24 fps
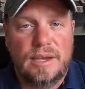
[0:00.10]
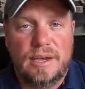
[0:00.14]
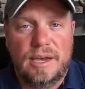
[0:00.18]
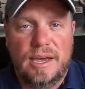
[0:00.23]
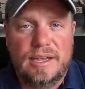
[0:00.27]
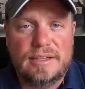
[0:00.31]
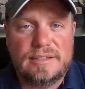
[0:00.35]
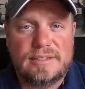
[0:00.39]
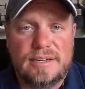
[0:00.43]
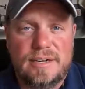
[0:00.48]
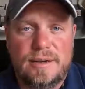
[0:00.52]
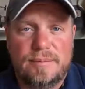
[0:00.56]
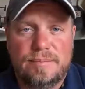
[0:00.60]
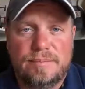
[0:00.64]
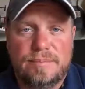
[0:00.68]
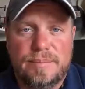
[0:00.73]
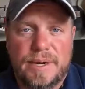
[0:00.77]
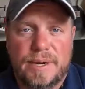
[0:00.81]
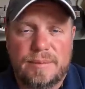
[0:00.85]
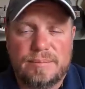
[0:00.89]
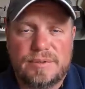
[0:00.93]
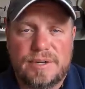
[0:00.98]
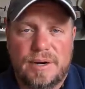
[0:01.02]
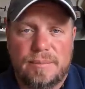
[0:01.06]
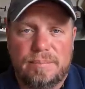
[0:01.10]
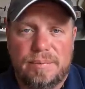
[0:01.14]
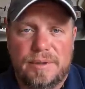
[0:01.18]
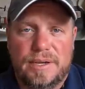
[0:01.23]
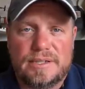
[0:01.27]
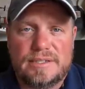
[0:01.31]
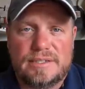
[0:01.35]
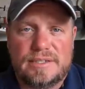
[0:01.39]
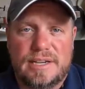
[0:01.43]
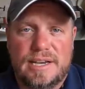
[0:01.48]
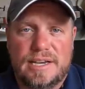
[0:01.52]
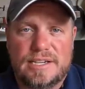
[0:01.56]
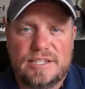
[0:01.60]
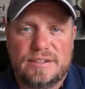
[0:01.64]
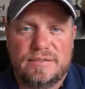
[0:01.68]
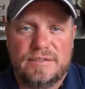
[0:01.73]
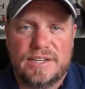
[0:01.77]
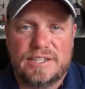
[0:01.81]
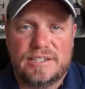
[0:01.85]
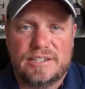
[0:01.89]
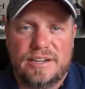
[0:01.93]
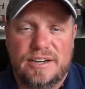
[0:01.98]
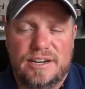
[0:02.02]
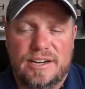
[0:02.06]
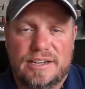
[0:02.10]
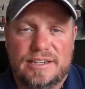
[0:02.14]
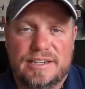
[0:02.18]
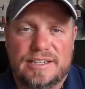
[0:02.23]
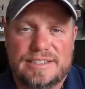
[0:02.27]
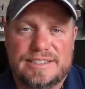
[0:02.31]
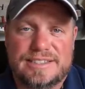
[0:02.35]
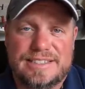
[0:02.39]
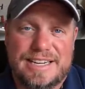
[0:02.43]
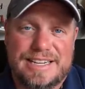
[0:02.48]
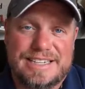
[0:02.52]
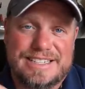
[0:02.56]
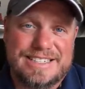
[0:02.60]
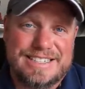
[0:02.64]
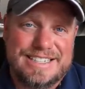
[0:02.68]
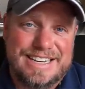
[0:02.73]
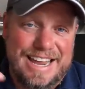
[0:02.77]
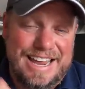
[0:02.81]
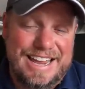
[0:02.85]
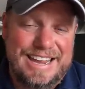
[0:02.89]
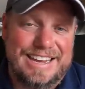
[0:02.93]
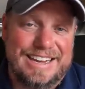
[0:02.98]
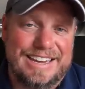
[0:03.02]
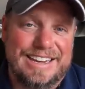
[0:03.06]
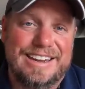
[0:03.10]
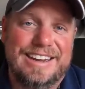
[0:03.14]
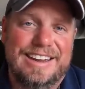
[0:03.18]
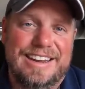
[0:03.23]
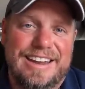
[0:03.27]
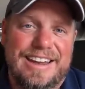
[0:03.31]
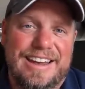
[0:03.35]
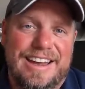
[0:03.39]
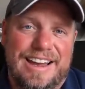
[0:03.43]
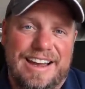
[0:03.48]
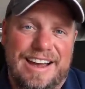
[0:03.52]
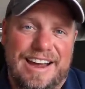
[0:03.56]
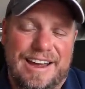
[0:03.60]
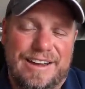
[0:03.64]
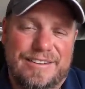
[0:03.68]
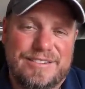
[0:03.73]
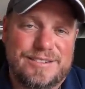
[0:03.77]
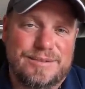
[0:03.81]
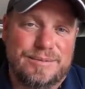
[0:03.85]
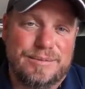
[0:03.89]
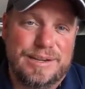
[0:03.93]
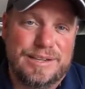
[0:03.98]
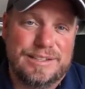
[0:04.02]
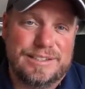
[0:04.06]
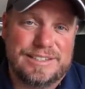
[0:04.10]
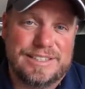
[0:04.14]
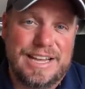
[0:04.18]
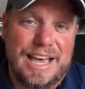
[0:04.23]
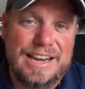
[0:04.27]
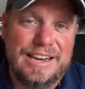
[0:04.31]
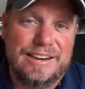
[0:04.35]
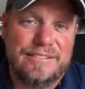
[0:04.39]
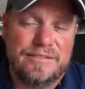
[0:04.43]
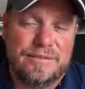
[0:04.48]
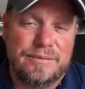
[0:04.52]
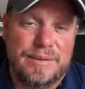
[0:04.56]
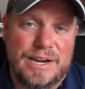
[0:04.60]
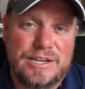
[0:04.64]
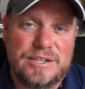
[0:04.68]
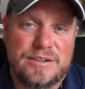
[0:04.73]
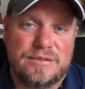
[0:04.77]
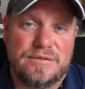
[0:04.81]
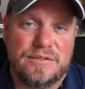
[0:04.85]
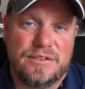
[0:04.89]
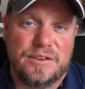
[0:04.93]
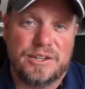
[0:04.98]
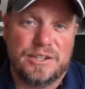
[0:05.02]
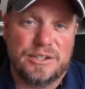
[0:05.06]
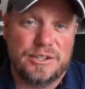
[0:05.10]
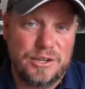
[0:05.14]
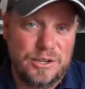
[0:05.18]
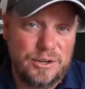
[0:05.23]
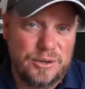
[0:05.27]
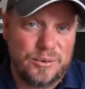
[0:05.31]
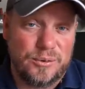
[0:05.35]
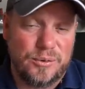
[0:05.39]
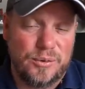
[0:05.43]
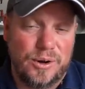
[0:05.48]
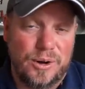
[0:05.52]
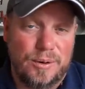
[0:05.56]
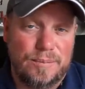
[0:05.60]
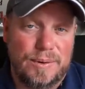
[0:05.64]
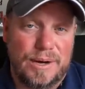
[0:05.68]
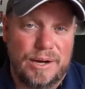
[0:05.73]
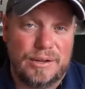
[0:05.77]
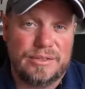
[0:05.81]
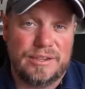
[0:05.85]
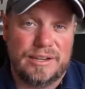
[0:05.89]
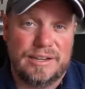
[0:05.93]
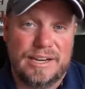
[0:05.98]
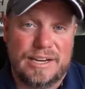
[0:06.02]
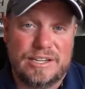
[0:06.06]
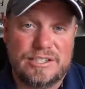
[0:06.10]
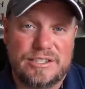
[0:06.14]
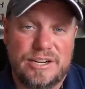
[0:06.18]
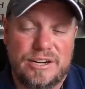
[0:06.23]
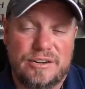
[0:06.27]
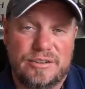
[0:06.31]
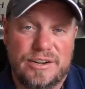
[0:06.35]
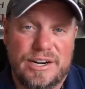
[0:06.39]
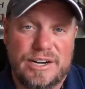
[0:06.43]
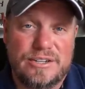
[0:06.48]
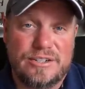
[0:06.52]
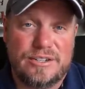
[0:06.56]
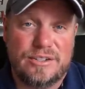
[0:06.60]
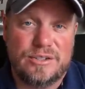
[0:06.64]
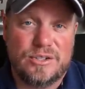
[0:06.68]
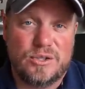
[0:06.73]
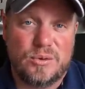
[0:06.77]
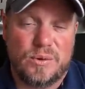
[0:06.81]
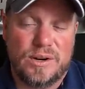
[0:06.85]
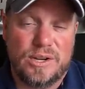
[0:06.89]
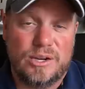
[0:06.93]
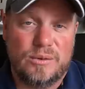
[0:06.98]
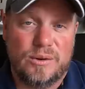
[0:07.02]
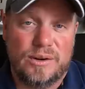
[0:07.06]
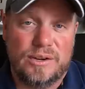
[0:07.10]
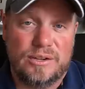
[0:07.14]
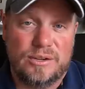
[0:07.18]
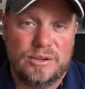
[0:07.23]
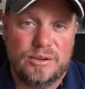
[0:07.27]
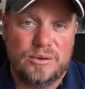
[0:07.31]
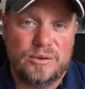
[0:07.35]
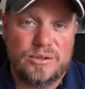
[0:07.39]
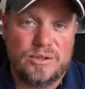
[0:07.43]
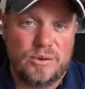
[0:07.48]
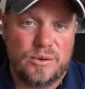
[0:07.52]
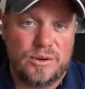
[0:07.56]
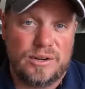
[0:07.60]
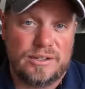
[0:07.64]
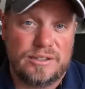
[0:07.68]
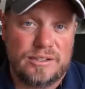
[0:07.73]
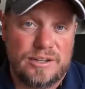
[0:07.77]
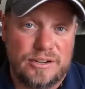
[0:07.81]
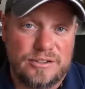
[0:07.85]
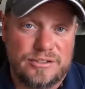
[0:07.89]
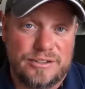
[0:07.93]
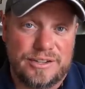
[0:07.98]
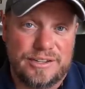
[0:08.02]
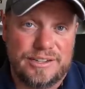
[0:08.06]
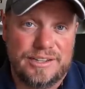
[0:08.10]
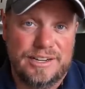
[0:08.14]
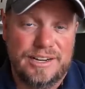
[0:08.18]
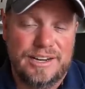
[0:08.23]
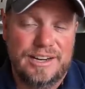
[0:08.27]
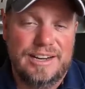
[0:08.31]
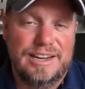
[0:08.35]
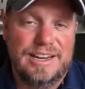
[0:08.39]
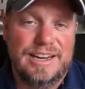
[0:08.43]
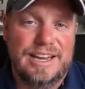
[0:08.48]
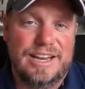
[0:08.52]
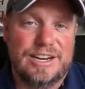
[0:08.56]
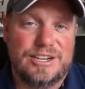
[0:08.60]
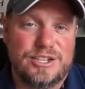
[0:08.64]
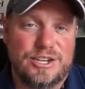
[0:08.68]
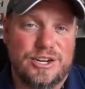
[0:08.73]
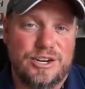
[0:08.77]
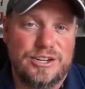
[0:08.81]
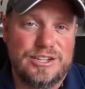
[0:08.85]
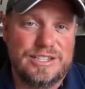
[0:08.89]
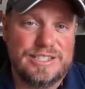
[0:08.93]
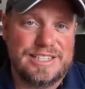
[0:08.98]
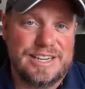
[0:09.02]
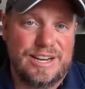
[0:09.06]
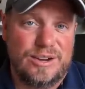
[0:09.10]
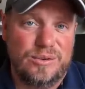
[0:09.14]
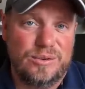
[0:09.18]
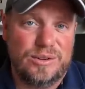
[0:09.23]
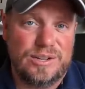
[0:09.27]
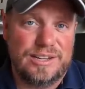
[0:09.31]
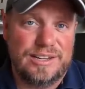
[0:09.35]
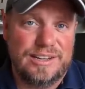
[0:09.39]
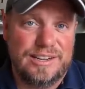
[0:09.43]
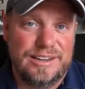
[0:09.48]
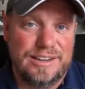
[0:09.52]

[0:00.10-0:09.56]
Hey, it's Tim, Pickup Truck Plus SUV Talk, and today I have some exciting information for you about the next generation 2022 Toyota Tundra. It turns out